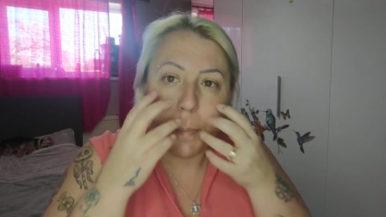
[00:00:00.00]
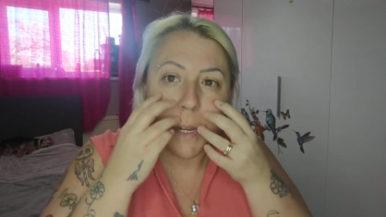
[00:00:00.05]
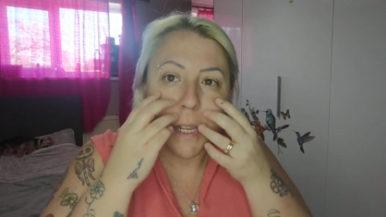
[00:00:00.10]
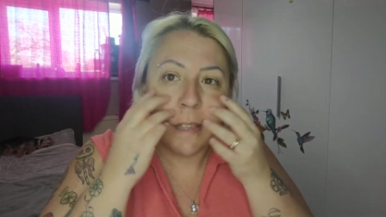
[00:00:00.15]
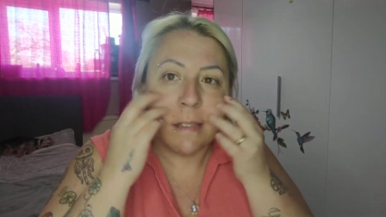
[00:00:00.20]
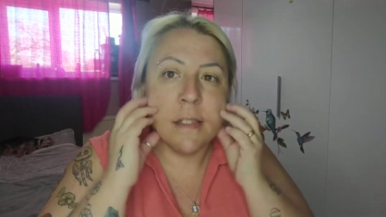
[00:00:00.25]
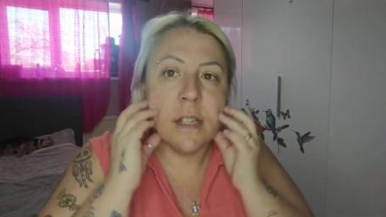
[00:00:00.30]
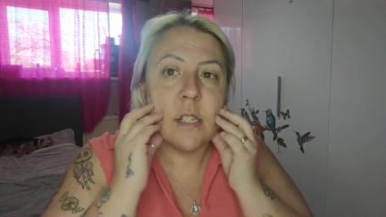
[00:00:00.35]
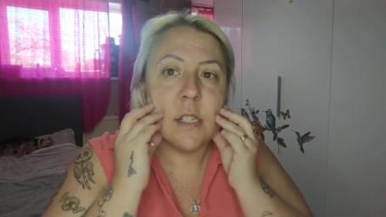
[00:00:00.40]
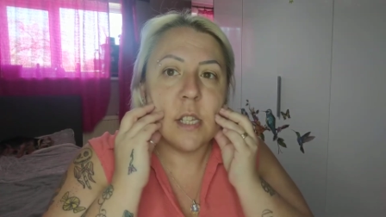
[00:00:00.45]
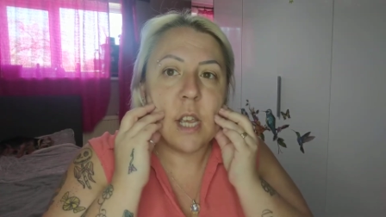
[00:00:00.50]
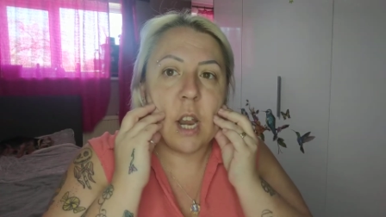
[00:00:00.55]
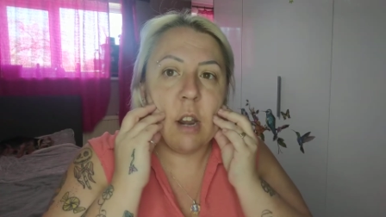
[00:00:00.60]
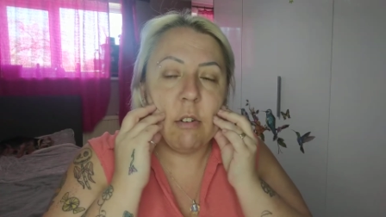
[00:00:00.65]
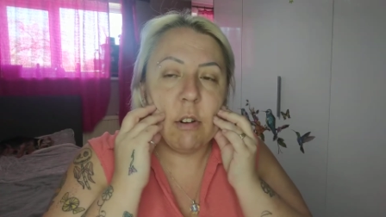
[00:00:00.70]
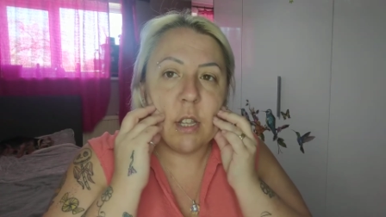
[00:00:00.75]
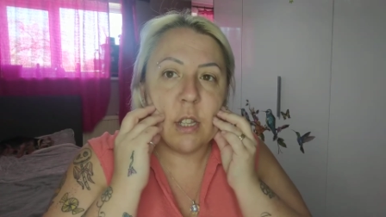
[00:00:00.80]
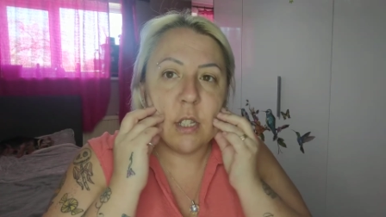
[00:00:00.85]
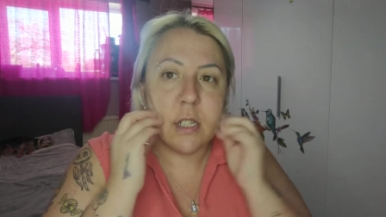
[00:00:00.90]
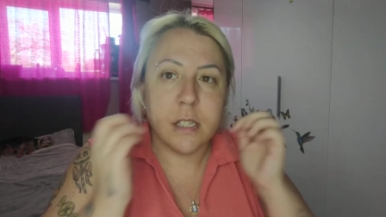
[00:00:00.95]
but in this
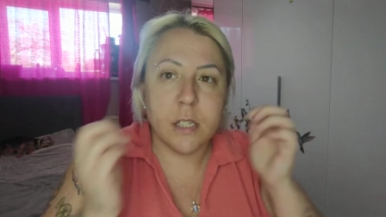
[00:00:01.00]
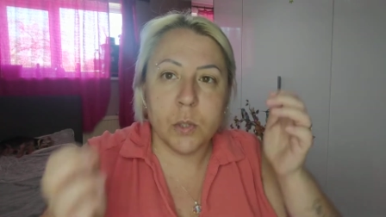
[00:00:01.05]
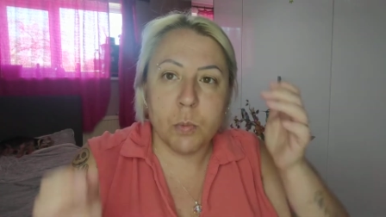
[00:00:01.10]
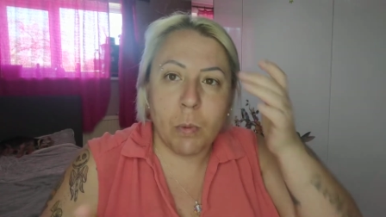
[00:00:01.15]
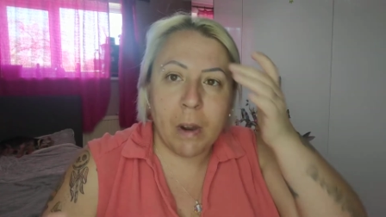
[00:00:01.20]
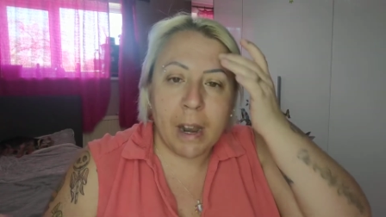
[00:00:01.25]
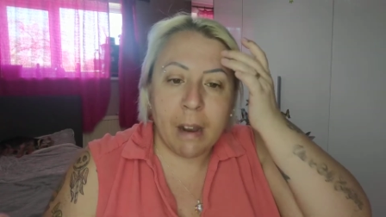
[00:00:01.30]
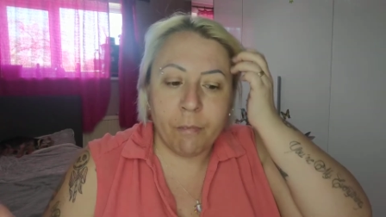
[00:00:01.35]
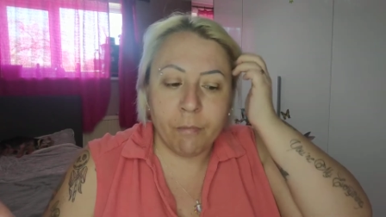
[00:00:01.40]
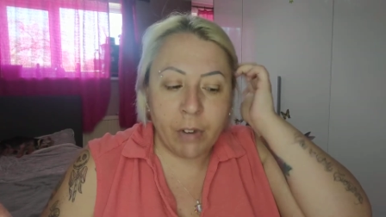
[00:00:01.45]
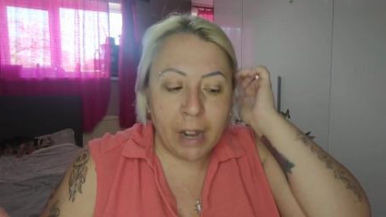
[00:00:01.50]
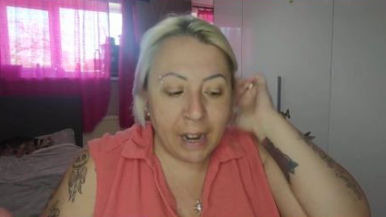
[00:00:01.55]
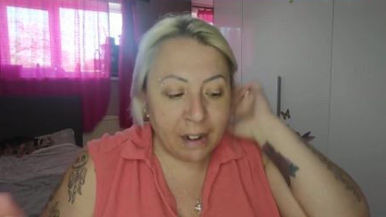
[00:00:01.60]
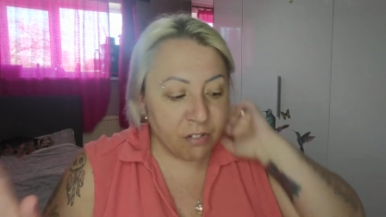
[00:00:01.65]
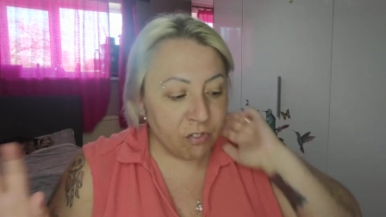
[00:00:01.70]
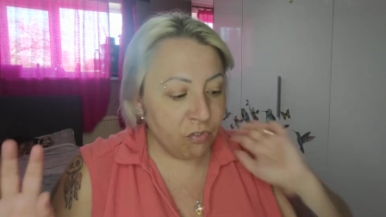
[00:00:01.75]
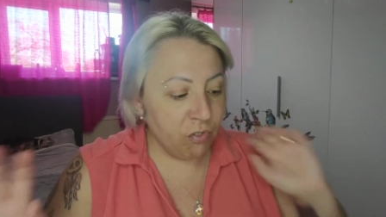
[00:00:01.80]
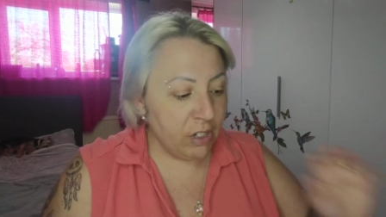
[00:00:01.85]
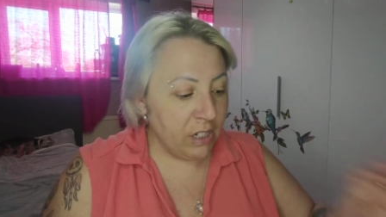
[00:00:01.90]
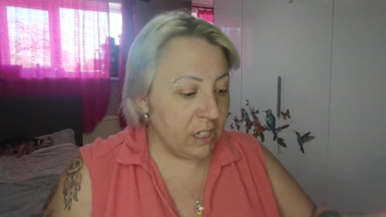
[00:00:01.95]
area, this is where I'm
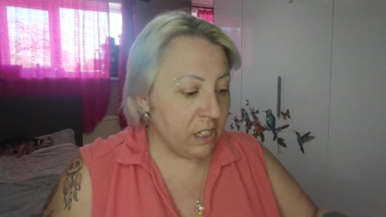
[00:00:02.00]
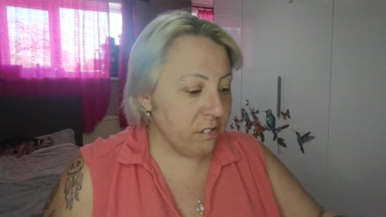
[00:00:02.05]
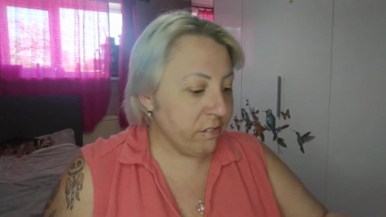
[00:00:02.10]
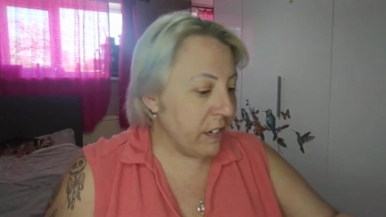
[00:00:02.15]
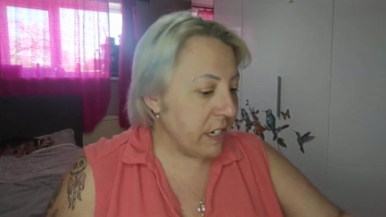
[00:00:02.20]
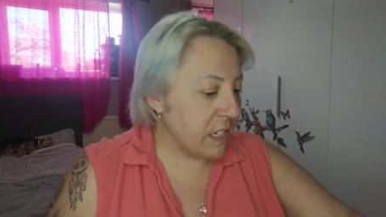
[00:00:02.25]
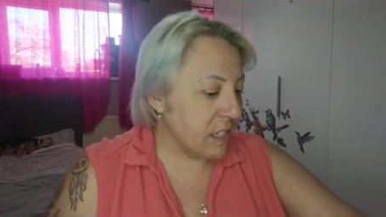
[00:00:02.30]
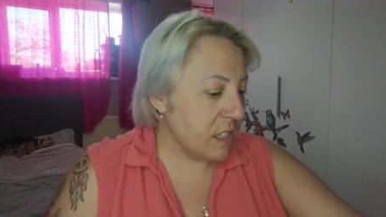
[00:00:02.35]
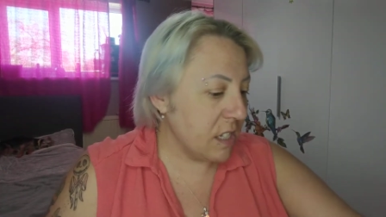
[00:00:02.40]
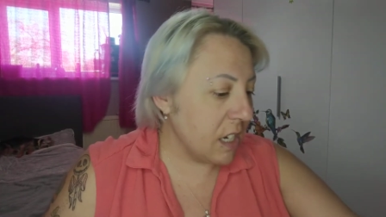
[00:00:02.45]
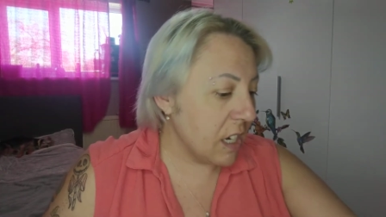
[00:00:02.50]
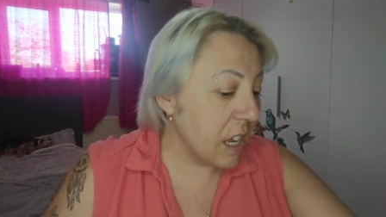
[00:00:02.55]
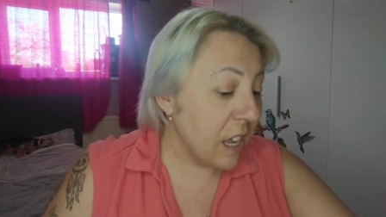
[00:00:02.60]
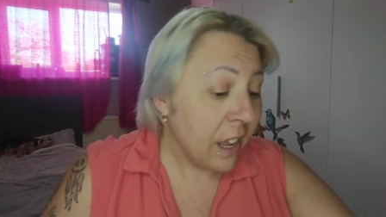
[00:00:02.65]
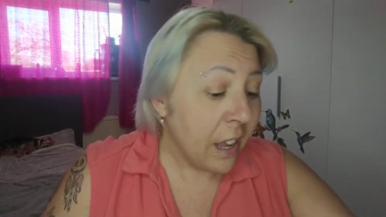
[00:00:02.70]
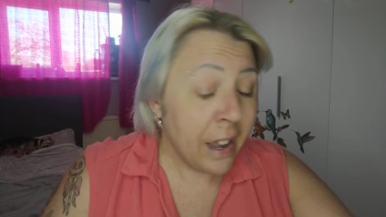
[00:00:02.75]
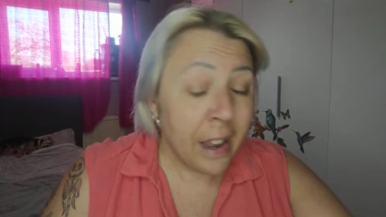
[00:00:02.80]
like really greasy.